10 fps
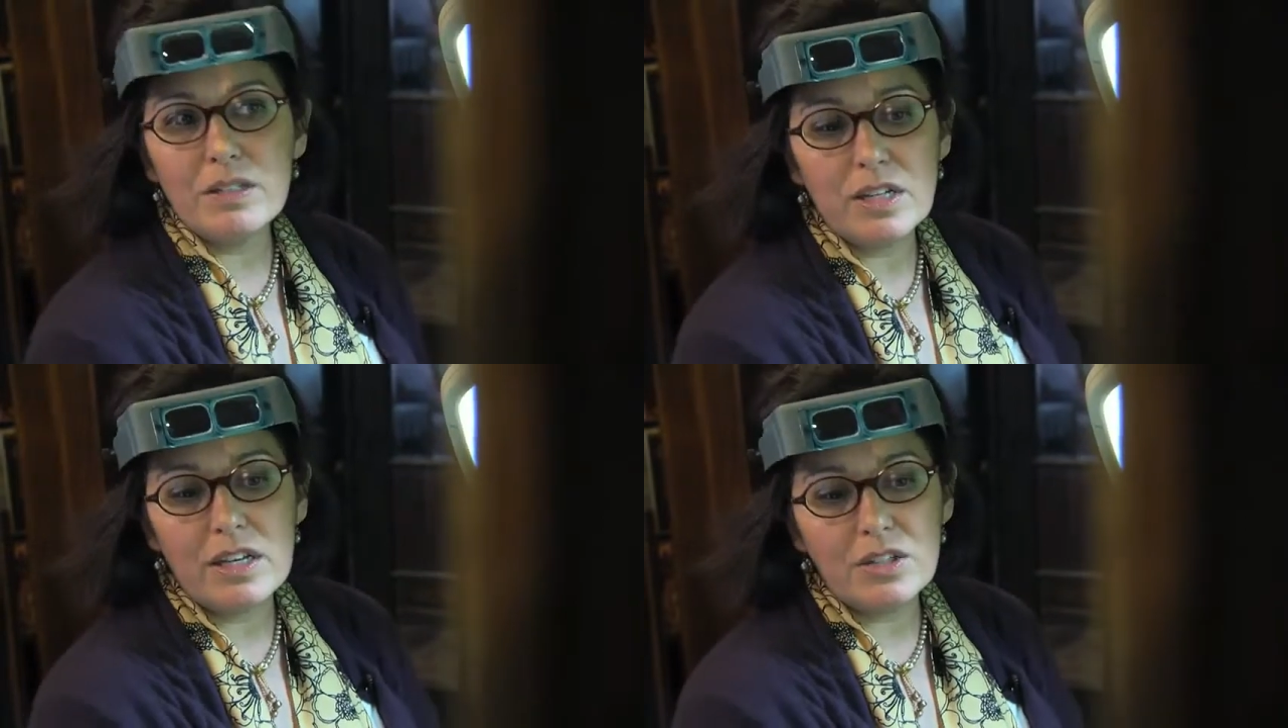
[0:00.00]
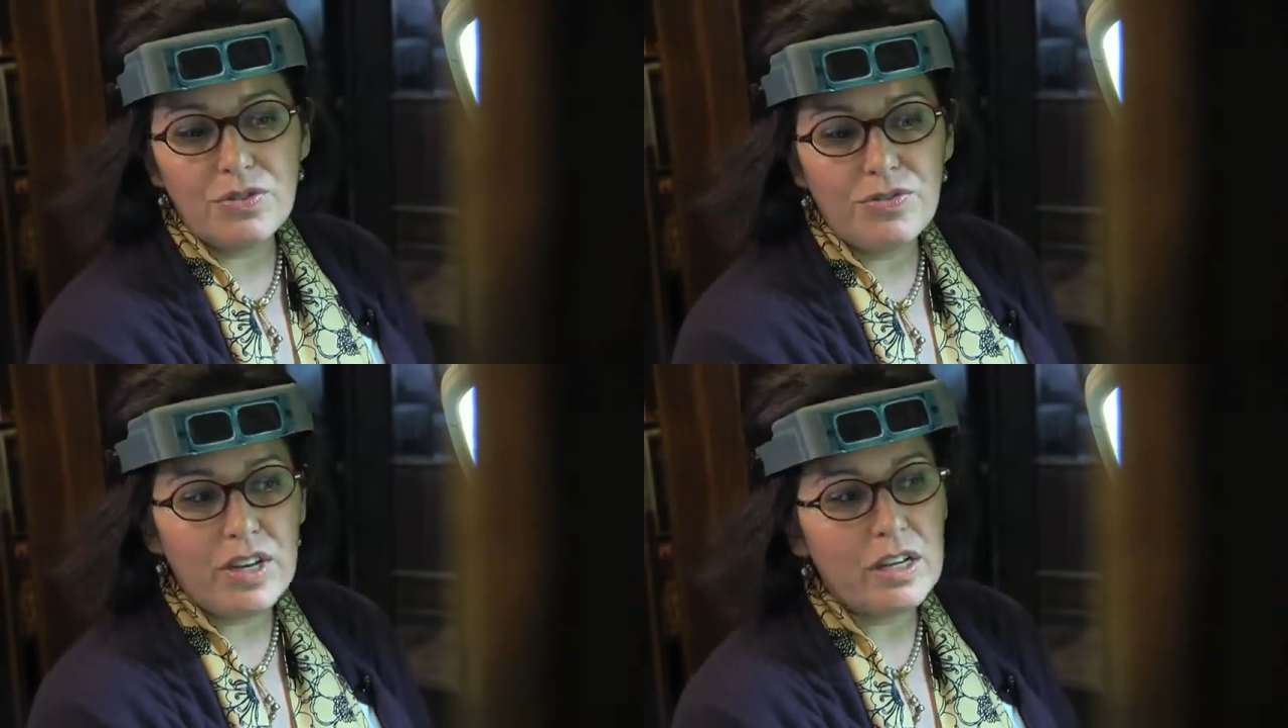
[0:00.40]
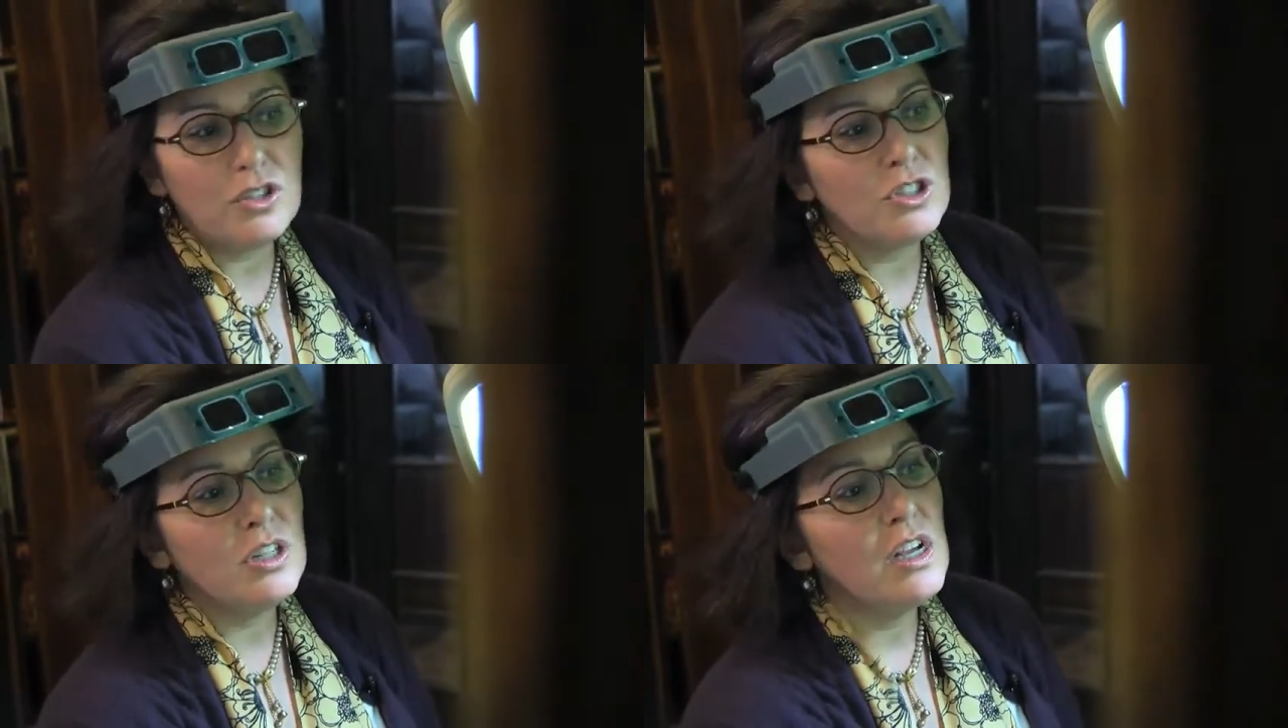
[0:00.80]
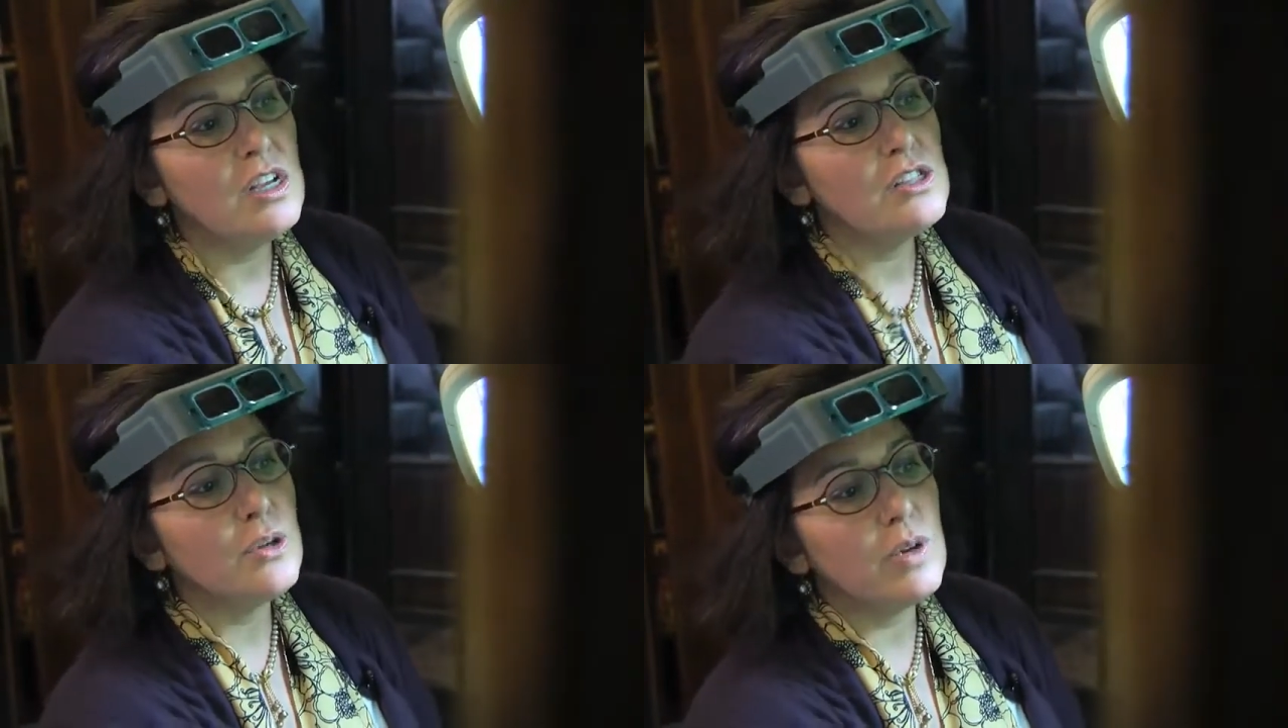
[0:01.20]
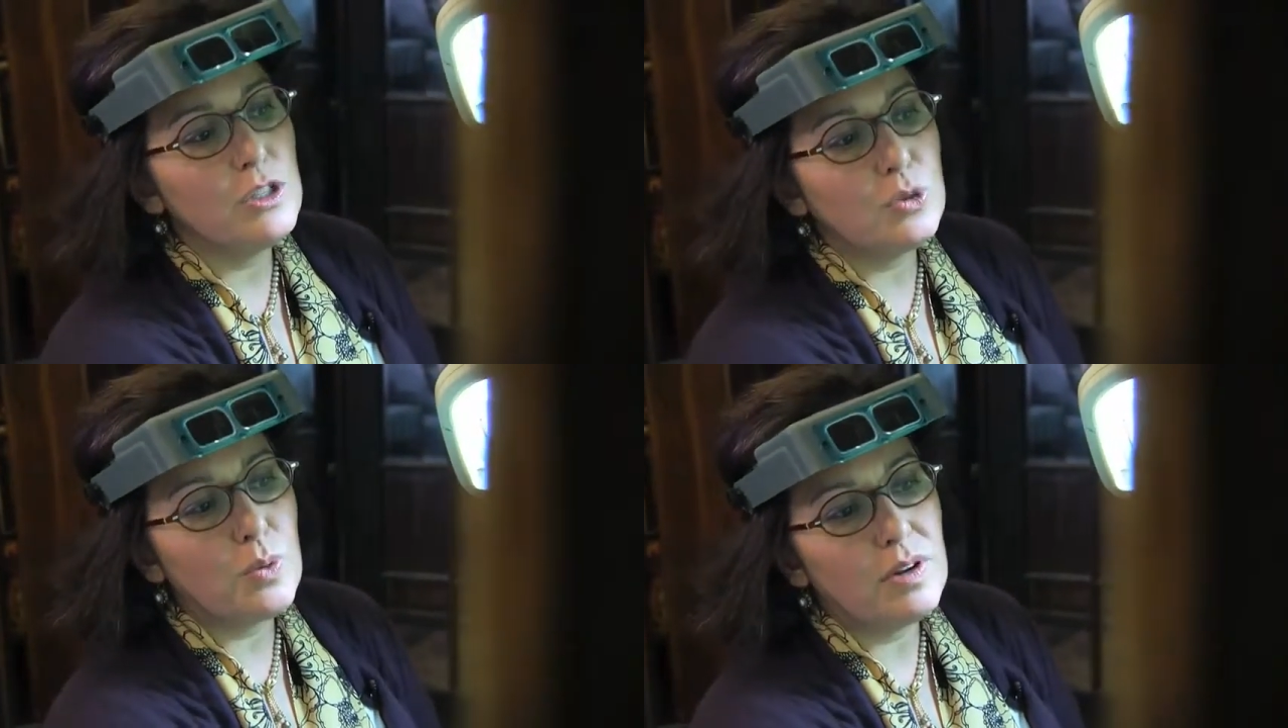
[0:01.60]
to each fish. So
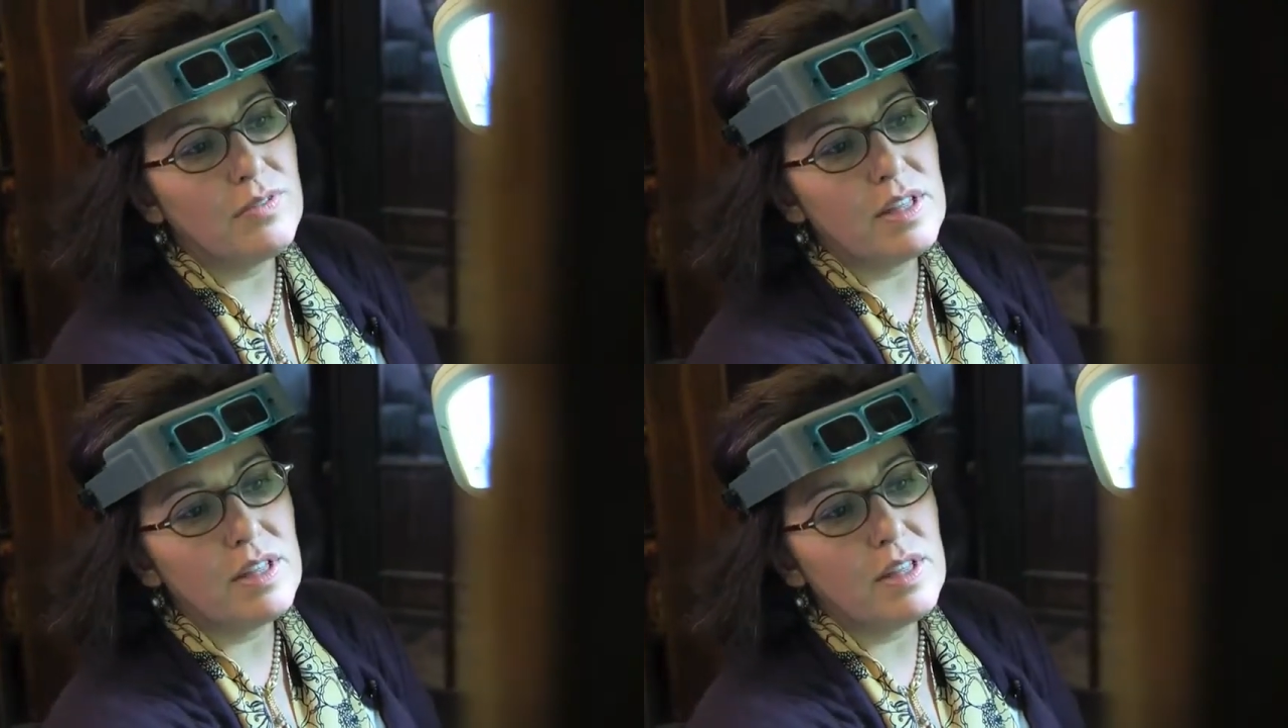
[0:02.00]
each one of